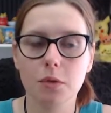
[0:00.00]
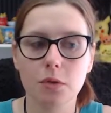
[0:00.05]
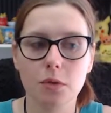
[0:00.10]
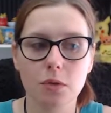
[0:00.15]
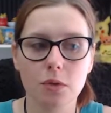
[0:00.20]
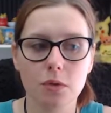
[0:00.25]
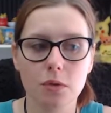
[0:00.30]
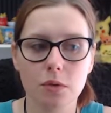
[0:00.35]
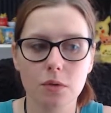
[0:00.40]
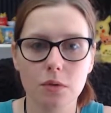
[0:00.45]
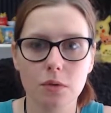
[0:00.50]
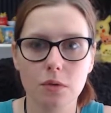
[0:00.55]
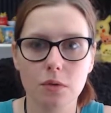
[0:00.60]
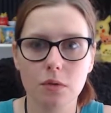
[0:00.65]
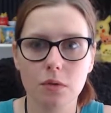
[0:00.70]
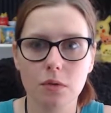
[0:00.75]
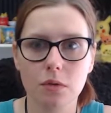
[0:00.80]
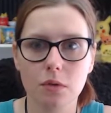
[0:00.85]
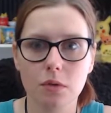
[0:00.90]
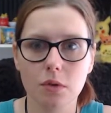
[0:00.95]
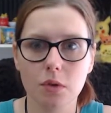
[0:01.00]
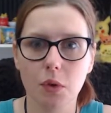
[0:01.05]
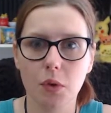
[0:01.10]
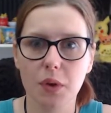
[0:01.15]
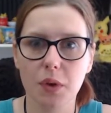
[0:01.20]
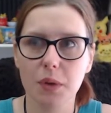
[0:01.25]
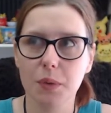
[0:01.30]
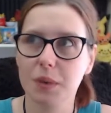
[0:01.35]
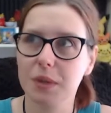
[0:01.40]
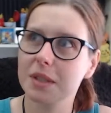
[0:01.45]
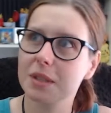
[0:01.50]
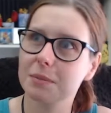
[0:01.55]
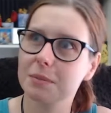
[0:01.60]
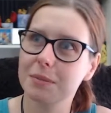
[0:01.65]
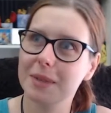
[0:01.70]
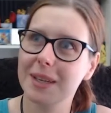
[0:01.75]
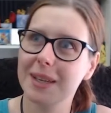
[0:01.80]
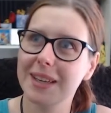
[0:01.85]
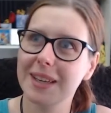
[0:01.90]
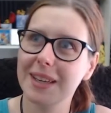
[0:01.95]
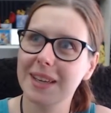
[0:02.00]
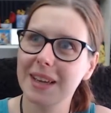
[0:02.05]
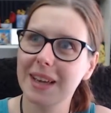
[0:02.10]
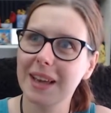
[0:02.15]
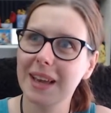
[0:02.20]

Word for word: to no, it was the May.